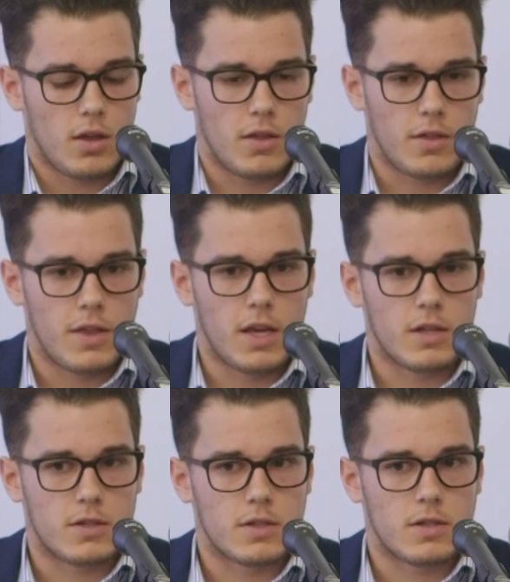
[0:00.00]

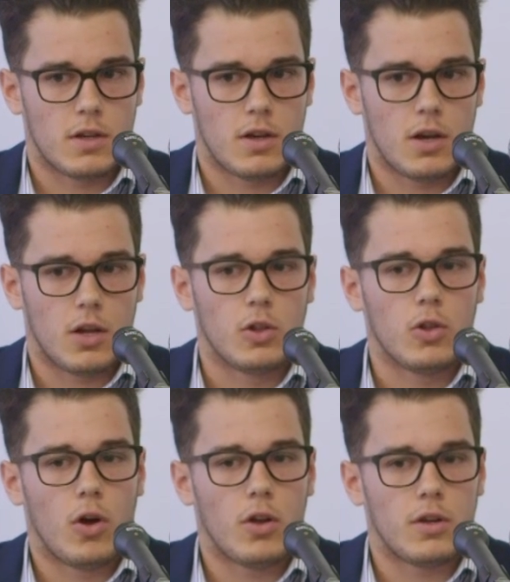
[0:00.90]
there's a
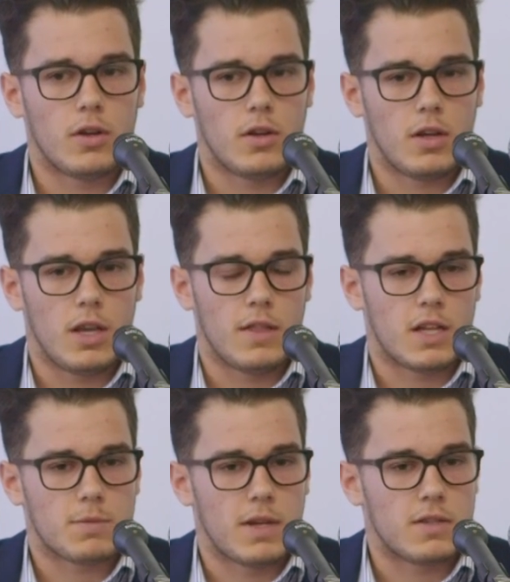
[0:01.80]
lot in
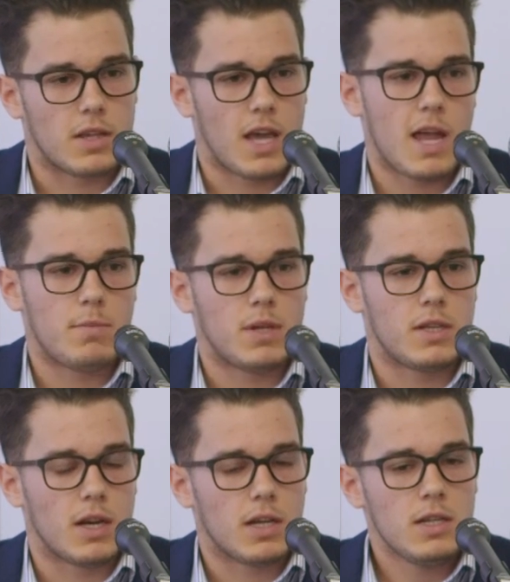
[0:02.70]
that space that can be
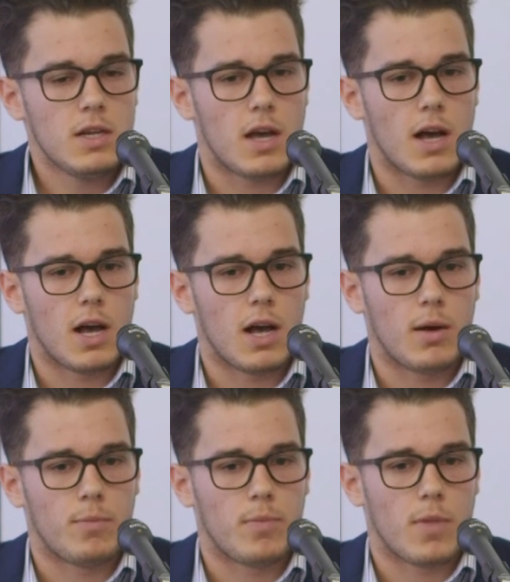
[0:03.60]
done,
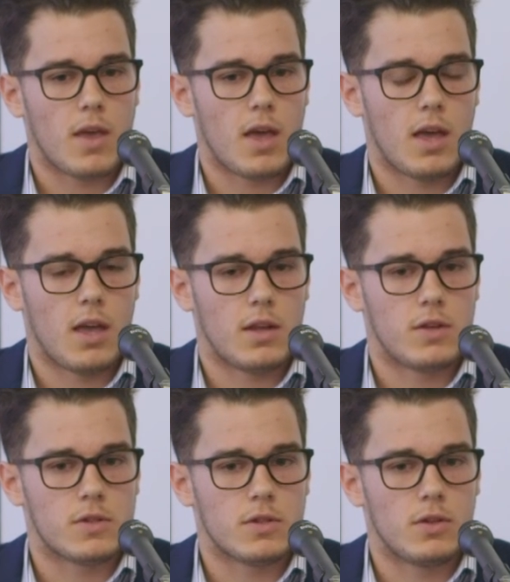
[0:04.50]

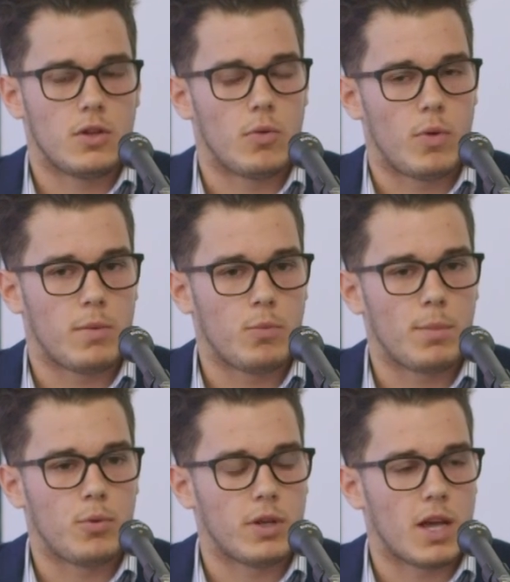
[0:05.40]
and we're
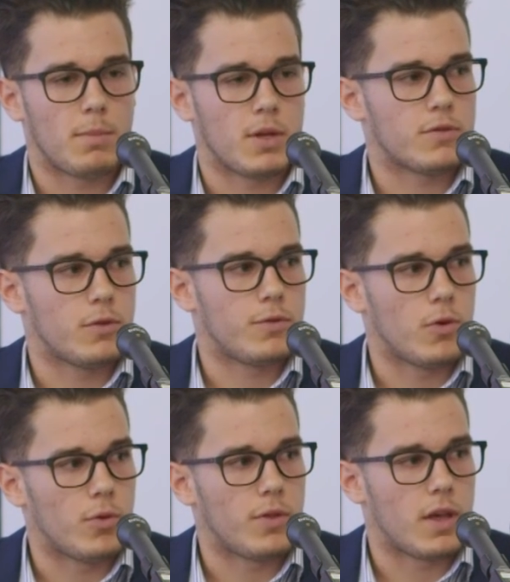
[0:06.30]
putting our best foot
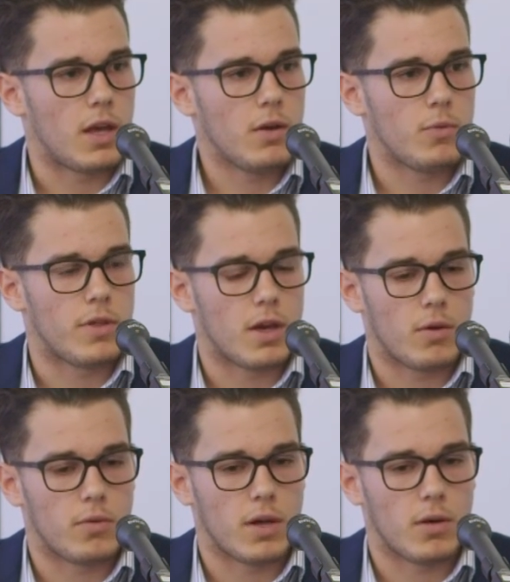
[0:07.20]
forward there with
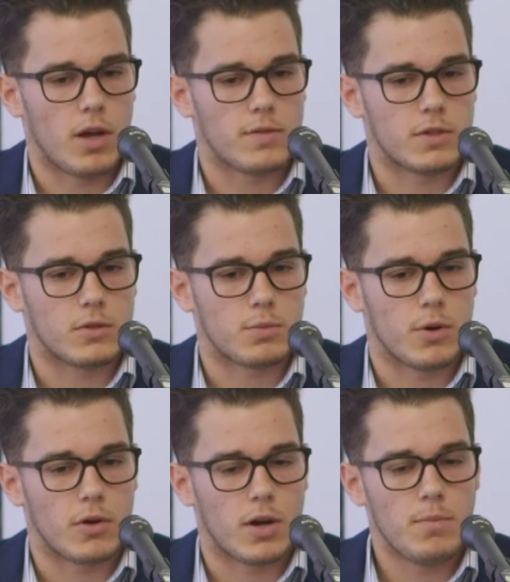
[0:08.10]
our life skills
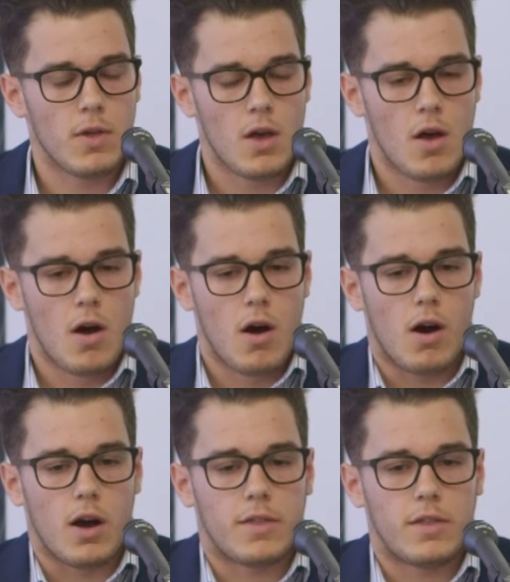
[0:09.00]
program.
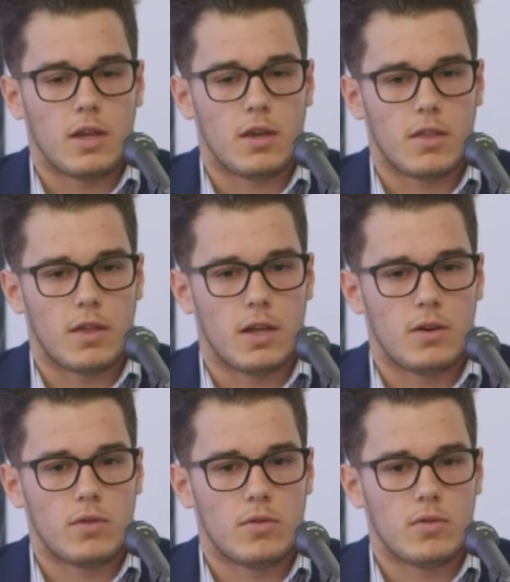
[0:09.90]
I think that
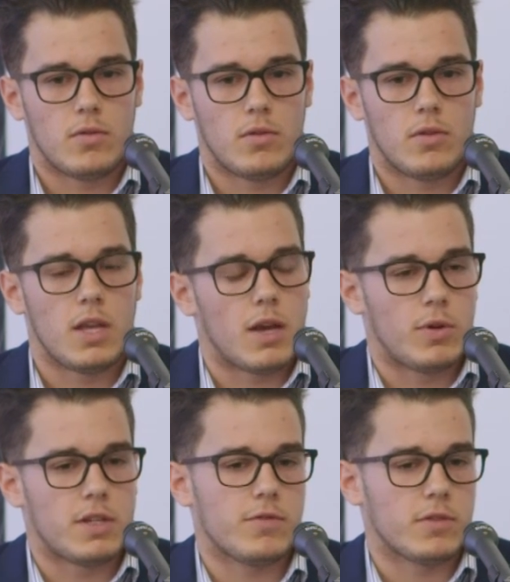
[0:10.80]

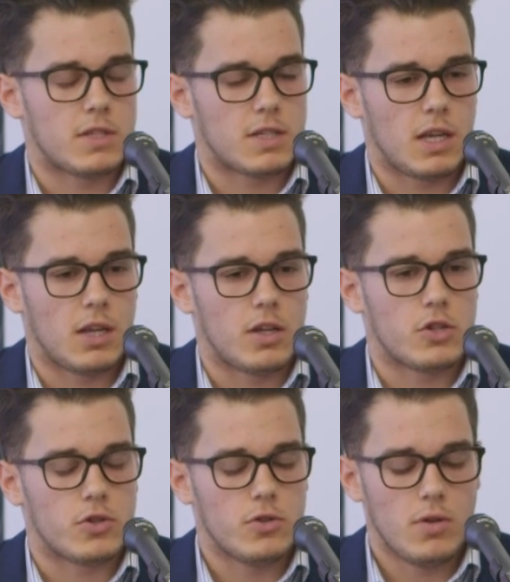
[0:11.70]
we're definitely seeing an
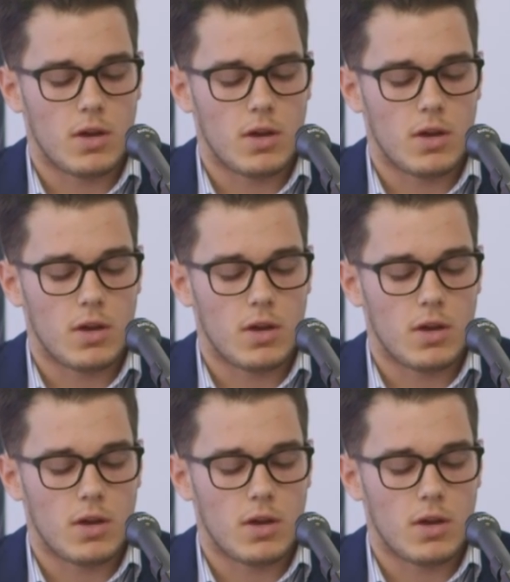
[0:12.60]
issue,